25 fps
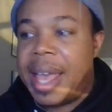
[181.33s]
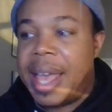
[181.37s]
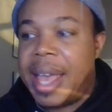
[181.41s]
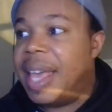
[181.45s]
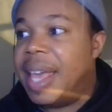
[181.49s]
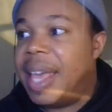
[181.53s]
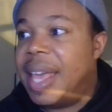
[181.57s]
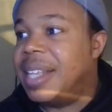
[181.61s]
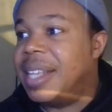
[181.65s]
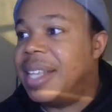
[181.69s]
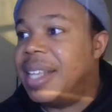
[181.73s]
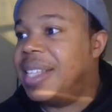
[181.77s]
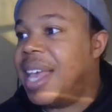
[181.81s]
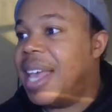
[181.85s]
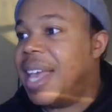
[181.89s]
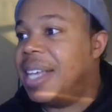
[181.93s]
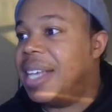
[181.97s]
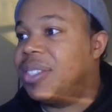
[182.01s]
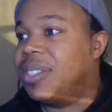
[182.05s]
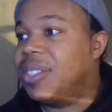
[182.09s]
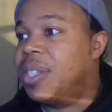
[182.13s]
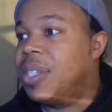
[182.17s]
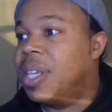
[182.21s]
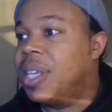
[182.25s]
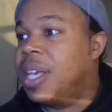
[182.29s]
And it
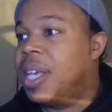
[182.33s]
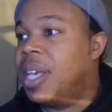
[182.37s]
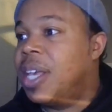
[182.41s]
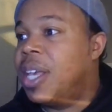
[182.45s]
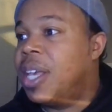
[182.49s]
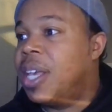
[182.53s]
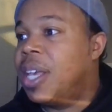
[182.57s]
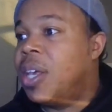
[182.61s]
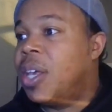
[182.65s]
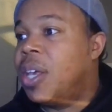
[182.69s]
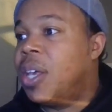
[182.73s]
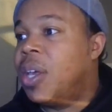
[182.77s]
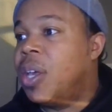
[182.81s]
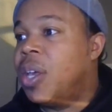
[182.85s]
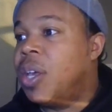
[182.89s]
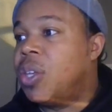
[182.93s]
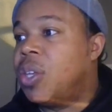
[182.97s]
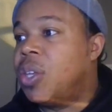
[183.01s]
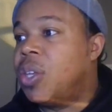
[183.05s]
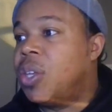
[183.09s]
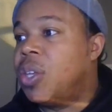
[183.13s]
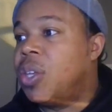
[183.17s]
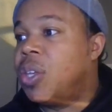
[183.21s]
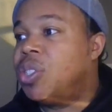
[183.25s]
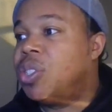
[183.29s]
says,
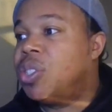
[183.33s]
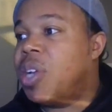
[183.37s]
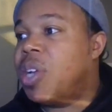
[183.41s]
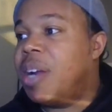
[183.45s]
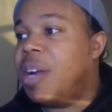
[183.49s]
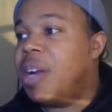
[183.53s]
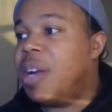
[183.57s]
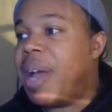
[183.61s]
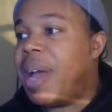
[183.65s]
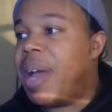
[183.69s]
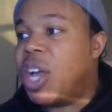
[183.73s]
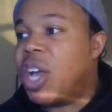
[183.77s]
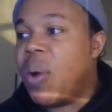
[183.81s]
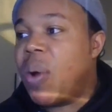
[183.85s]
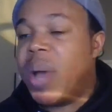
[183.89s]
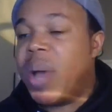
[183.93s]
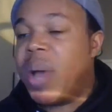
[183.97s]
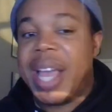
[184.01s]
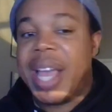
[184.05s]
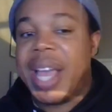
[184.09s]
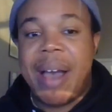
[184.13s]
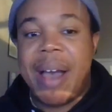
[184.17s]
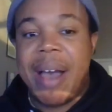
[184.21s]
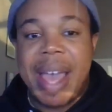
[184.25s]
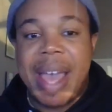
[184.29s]
you discern my going
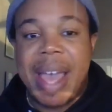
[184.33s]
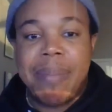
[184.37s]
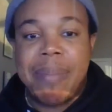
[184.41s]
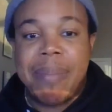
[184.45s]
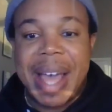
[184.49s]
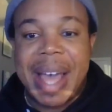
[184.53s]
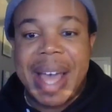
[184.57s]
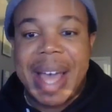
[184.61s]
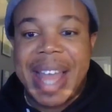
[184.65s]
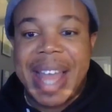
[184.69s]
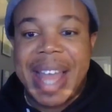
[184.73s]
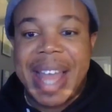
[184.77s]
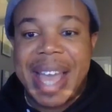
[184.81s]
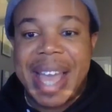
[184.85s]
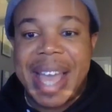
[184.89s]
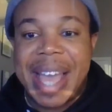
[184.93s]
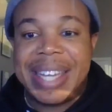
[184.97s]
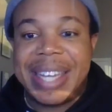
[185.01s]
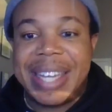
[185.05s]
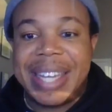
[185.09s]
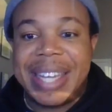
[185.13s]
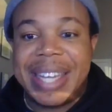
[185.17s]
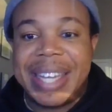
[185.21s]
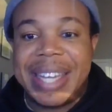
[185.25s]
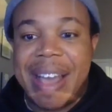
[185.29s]
out and my lying
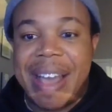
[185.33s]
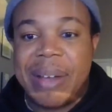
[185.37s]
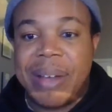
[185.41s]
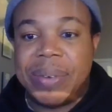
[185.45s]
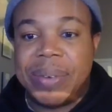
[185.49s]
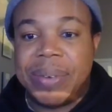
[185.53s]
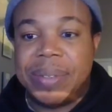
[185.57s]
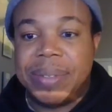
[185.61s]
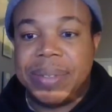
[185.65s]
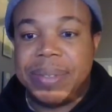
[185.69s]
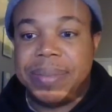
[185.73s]
down.